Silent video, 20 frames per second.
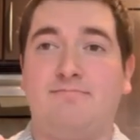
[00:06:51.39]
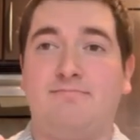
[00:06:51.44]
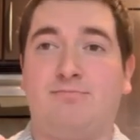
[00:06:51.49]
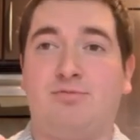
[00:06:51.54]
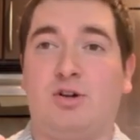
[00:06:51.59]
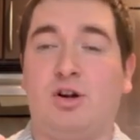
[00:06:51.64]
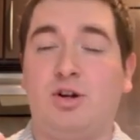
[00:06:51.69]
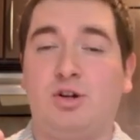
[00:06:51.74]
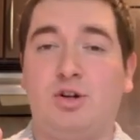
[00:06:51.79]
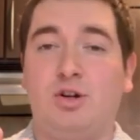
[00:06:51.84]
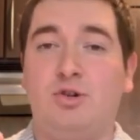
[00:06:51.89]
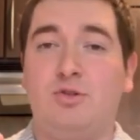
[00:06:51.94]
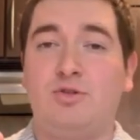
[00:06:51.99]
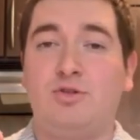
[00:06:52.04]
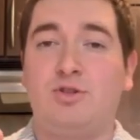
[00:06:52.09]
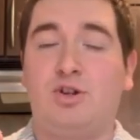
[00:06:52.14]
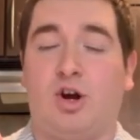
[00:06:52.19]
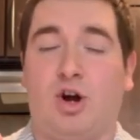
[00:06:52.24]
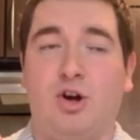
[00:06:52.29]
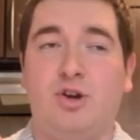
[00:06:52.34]

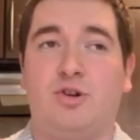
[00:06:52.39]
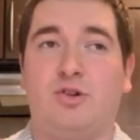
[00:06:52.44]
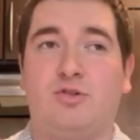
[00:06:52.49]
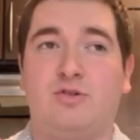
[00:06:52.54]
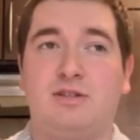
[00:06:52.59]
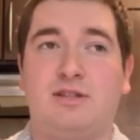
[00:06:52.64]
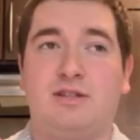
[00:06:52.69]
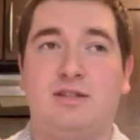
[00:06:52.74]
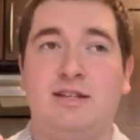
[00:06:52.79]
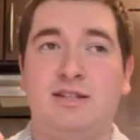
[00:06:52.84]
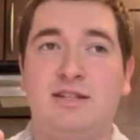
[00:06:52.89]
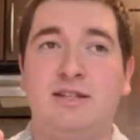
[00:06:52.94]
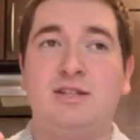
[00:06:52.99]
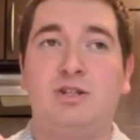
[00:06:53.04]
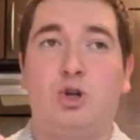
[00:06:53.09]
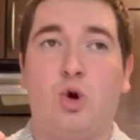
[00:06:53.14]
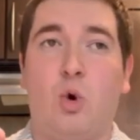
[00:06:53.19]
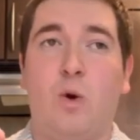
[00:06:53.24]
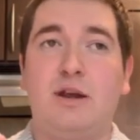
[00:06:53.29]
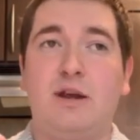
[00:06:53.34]
Broncos, Cardinals. This is
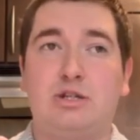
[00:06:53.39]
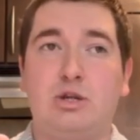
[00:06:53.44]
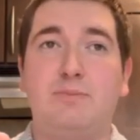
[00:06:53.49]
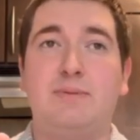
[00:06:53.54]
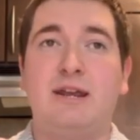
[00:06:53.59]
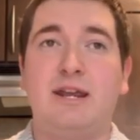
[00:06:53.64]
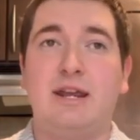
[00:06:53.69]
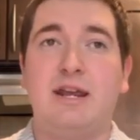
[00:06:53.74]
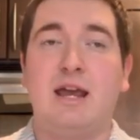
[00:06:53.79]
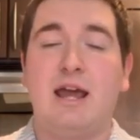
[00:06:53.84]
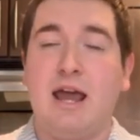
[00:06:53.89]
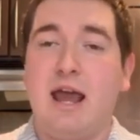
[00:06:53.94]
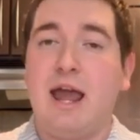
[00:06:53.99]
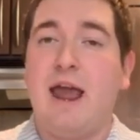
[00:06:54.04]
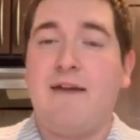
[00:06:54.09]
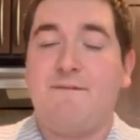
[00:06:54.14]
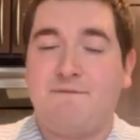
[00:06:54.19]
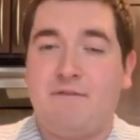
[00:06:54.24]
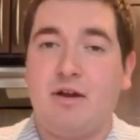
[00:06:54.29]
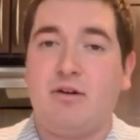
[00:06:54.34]
going to be
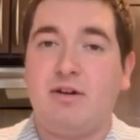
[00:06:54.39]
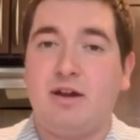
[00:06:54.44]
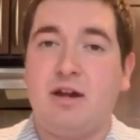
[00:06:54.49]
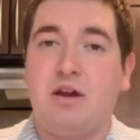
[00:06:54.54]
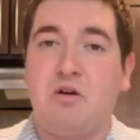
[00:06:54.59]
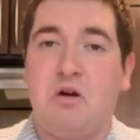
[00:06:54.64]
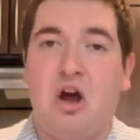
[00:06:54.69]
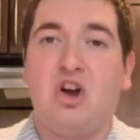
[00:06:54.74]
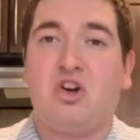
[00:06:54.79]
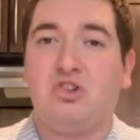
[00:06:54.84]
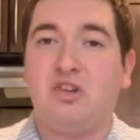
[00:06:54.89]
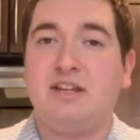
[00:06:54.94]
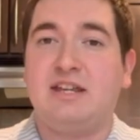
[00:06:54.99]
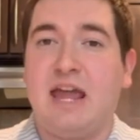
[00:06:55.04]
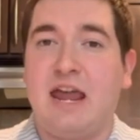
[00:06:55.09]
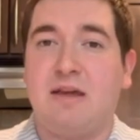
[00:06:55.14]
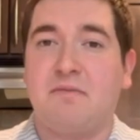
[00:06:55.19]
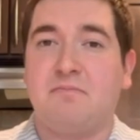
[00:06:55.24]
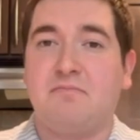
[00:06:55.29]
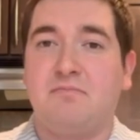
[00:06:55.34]
a very ugly
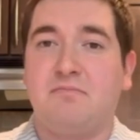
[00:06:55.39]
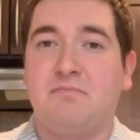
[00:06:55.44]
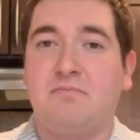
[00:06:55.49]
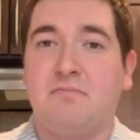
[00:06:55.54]
game.